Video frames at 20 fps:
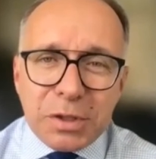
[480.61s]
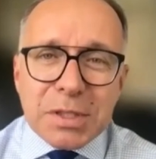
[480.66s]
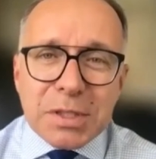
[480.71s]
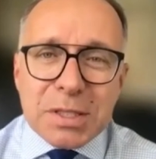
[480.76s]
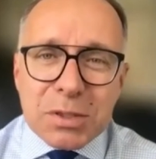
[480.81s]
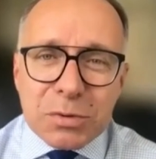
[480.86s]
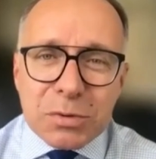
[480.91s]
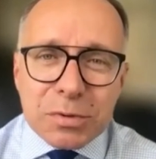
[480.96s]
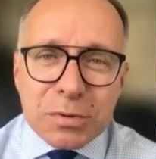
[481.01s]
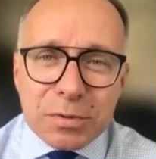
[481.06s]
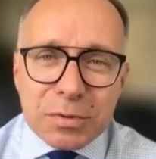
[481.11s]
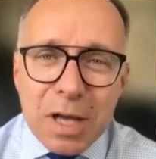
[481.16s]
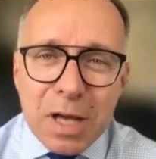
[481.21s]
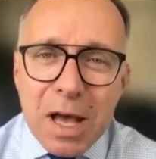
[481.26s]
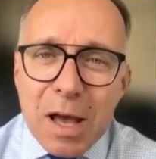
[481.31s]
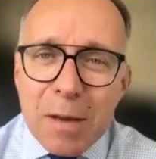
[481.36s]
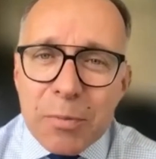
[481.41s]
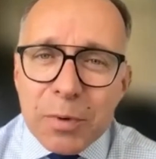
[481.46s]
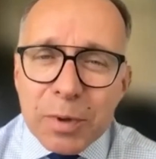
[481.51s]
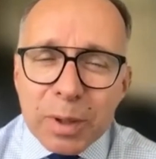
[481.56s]
needs to
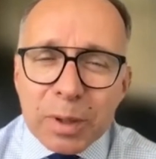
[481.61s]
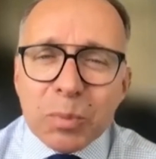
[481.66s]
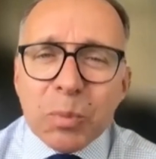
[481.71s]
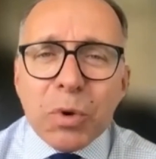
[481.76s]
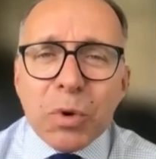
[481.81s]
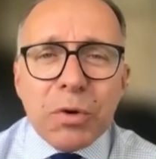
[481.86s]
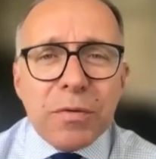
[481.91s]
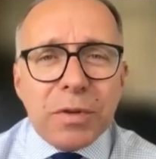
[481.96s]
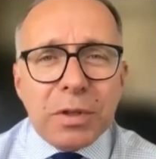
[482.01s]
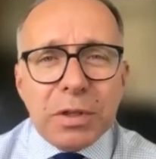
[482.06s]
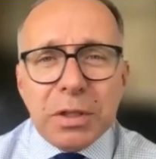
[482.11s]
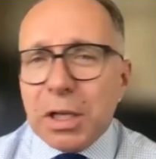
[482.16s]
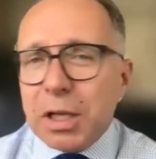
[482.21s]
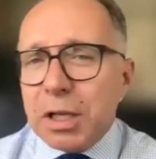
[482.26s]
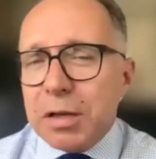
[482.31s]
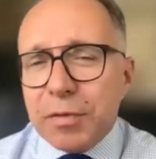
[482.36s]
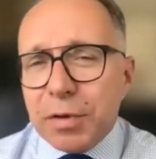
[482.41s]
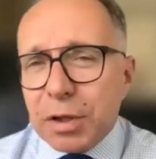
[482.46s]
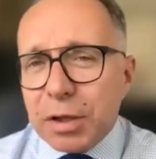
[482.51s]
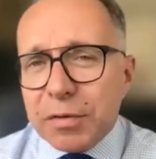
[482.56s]
happen, both at the
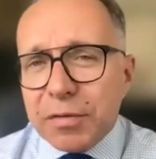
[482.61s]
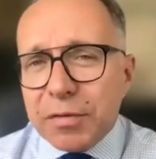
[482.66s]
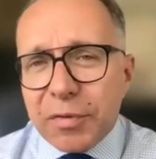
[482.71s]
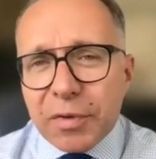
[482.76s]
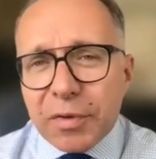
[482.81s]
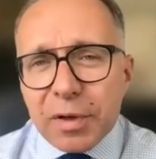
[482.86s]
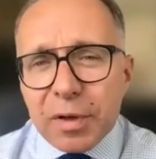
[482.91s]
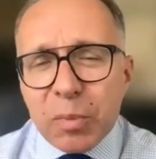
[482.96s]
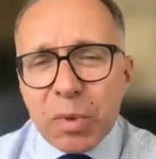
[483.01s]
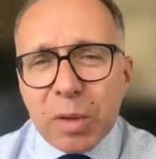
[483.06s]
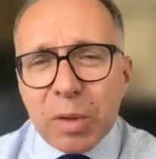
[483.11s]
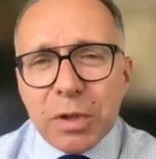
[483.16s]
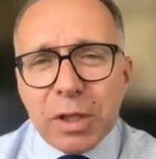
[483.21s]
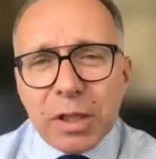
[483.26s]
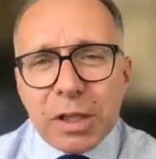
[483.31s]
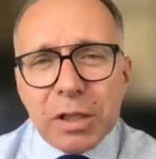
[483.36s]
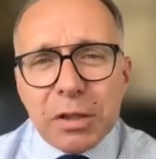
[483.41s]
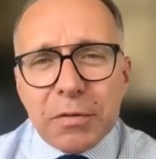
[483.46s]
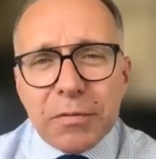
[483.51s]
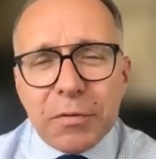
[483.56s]
level of
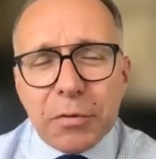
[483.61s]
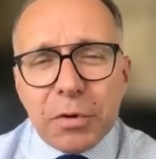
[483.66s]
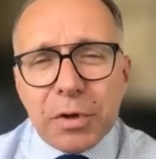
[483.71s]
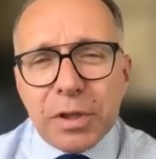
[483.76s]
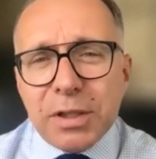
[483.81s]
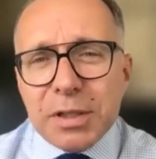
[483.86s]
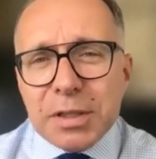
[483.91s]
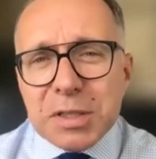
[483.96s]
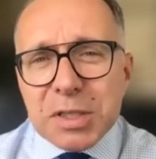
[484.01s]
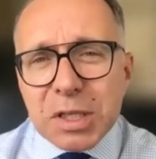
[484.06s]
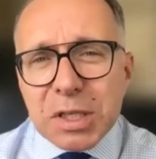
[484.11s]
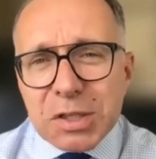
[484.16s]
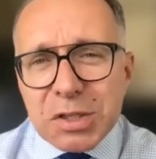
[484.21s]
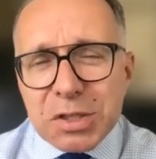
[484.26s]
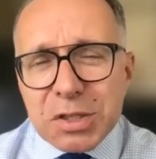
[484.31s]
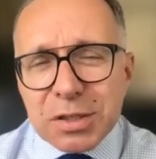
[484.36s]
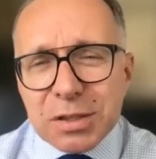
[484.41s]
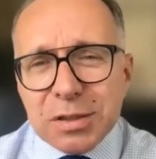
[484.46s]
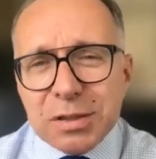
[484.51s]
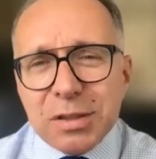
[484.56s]
public health
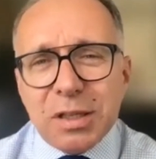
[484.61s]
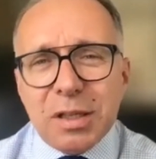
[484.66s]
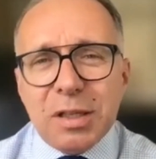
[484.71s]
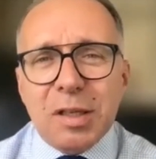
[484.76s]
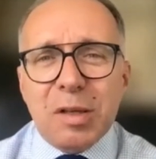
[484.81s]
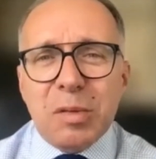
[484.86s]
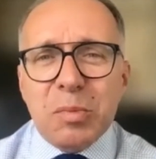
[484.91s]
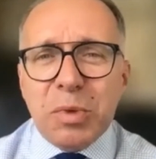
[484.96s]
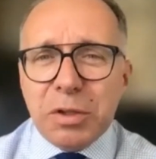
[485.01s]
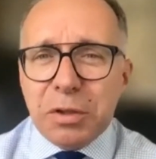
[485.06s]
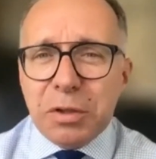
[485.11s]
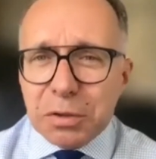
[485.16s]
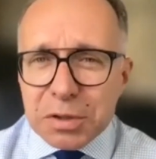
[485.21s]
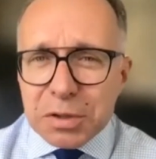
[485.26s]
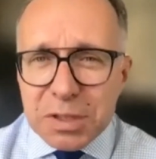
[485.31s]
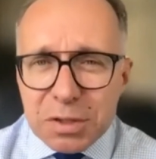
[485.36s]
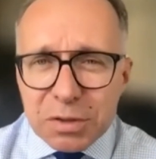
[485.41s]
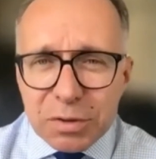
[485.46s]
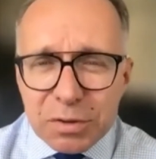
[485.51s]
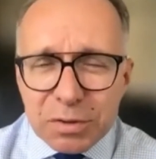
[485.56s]
organization, but
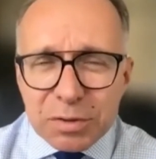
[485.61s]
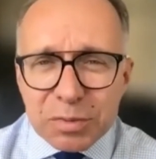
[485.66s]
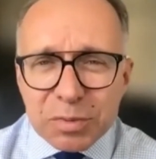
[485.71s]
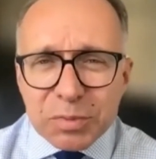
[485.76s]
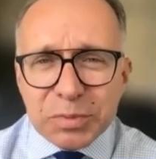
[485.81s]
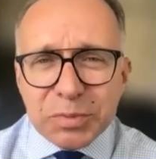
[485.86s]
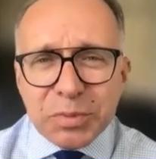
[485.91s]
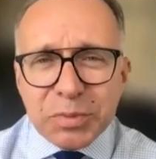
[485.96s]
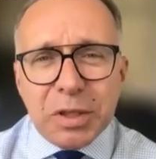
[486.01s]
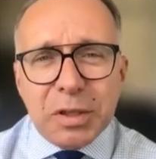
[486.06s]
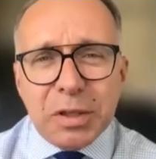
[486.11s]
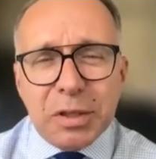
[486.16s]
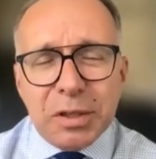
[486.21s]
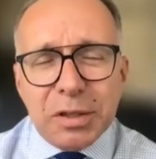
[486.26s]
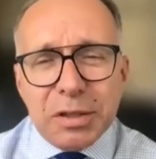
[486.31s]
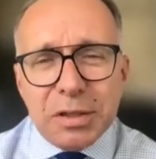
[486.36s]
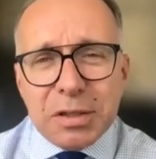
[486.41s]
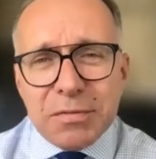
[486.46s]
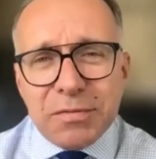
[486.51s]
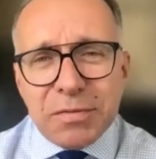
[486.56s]
also
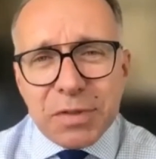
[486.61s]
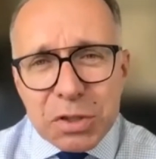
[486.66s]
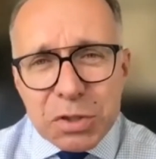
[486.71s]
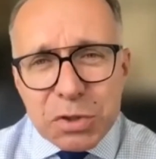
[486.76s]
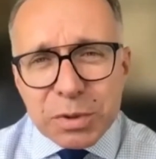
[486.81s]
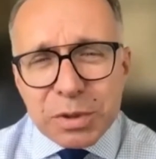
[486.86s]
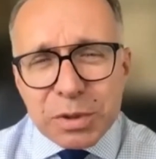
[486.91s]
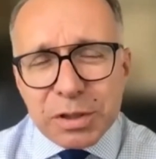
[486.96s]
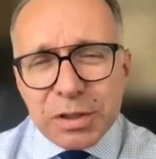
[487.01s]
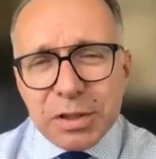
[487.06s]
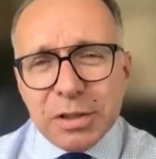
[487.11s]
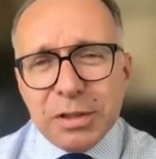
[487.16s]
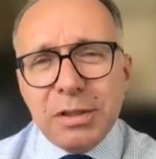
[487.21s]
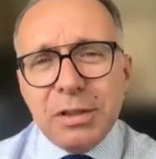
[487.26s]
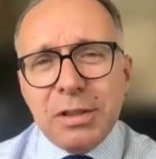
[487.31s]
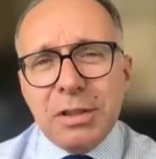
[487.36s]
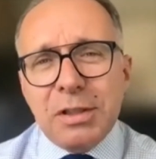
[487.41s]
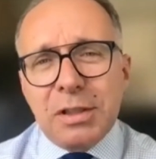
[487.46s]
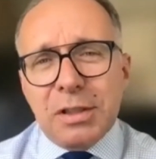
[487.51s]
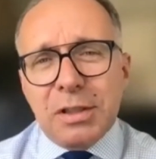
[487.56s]

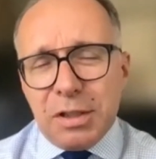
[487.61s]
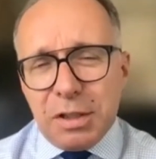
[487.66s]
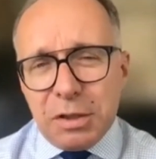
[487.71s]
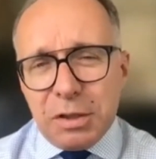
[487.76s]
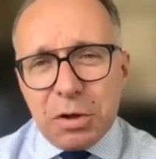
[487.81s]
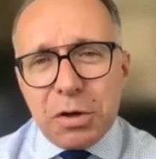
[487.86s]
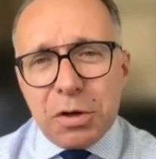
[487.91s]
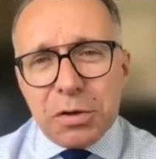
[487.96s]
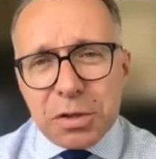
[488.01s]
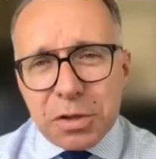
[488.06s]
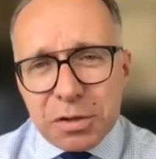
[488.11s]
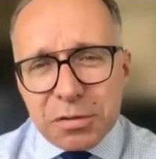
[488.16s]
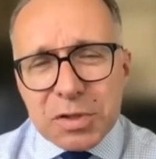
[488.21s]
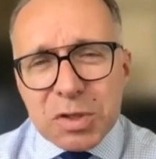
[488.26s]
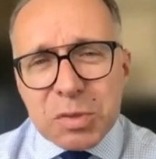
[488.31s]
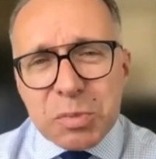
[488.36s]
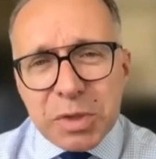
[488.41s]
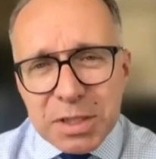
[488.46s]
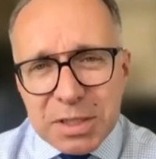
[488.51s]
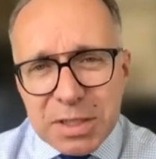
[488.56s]
individually, in order
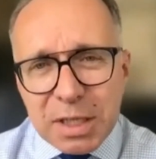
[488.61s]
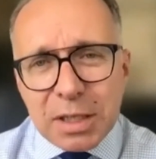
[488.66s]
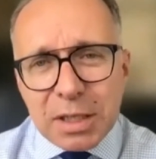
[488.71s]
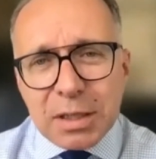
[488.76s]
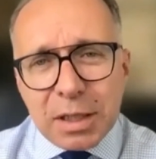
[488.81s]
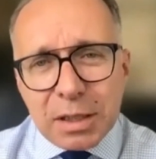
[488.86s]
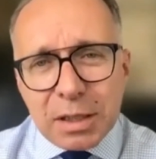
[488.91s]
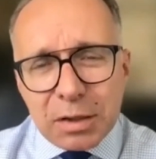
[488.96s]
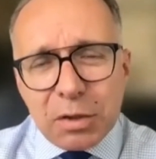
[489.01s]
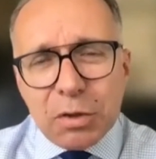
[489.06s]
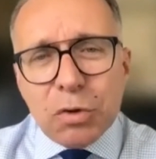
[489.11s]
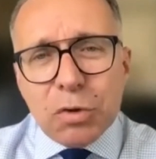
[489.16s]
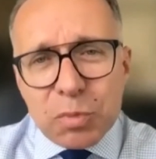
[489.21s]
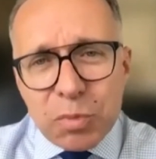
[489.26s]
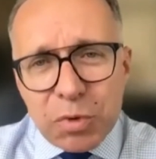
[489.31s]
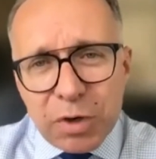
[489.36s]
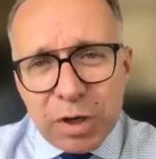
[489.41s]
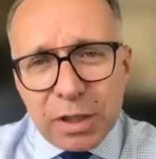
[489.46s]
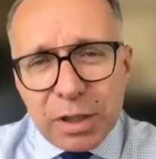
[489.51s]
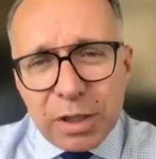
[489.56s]
to maintain that
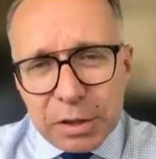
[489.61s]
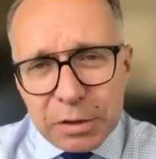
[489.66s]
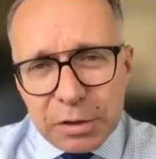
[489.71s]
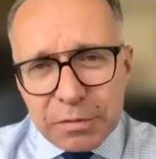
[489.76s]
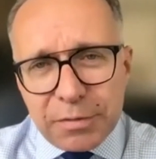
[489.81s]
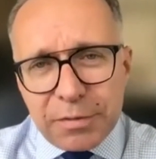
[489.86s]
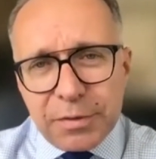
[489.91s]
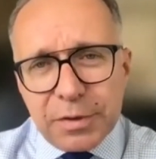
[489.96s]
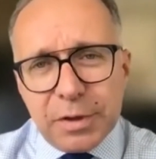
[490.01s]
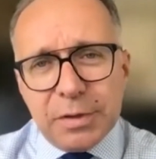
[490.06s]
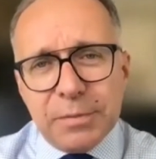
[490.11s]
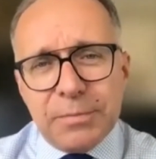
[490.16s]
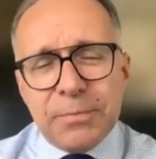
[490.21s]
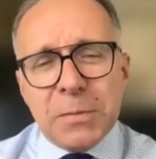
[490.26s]
good brain health.